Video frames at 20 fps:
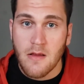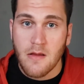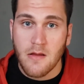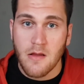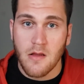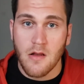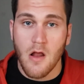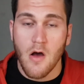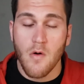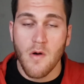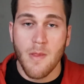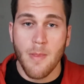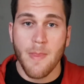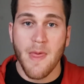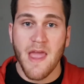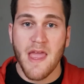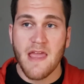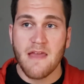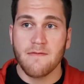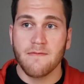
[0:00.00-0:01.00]
you know, and
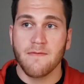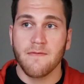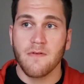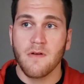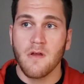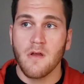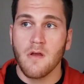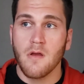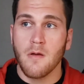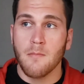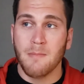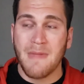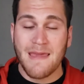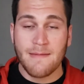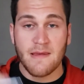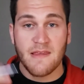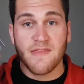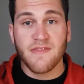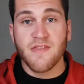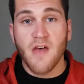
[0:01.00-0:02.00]
they've
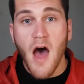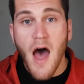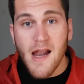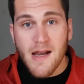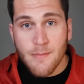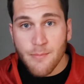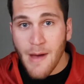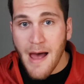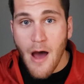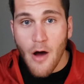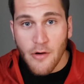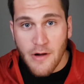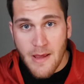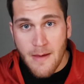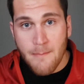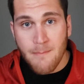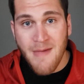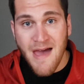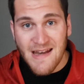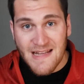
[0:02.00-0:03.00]
maybe thought about
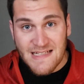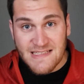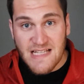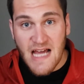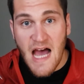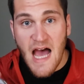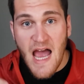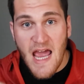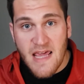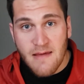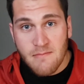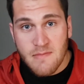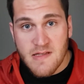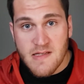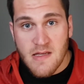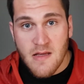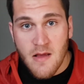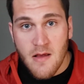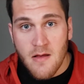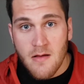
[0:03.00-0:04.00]
it many times,